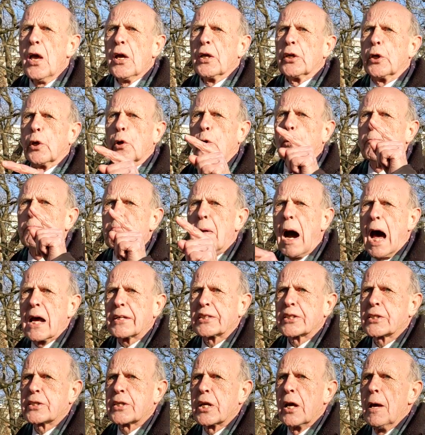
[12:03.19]
You
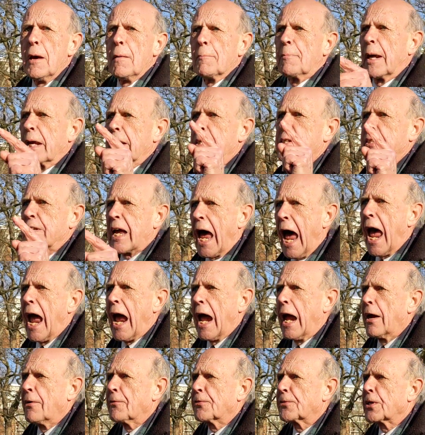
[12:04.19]
must be
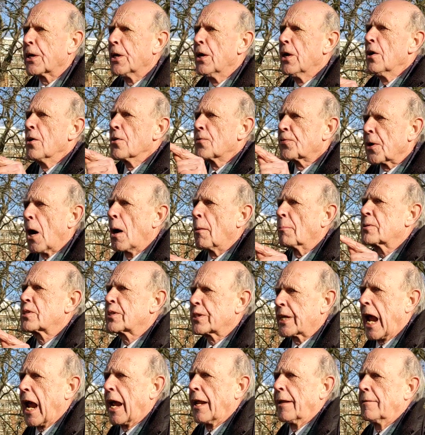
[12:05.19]
saved from
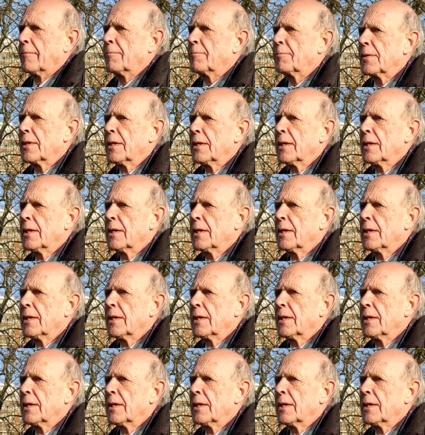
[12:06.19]
sin.